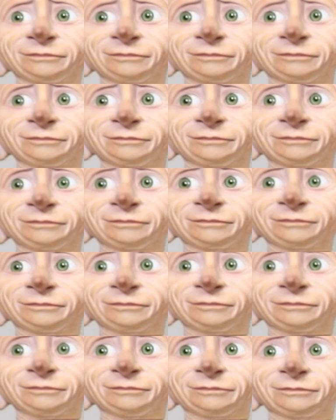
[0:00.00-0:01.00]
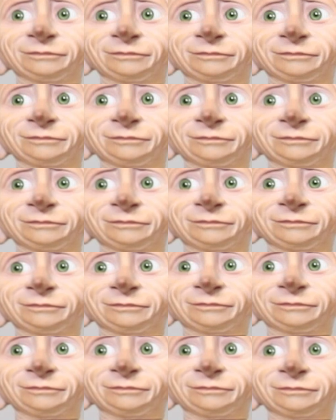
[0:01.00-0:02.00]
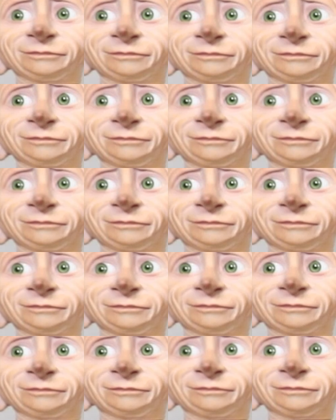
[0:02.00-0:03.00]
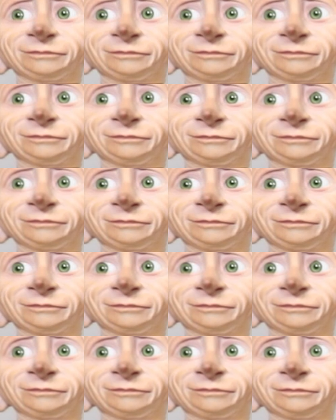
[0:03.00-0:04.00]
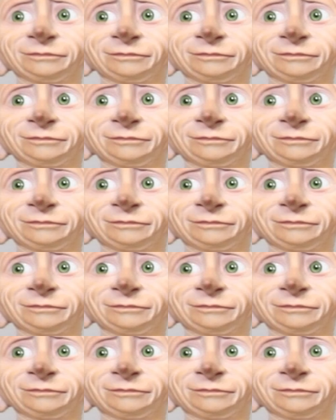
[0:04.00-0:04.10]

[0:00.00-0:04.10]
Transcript: The person shown says nothing.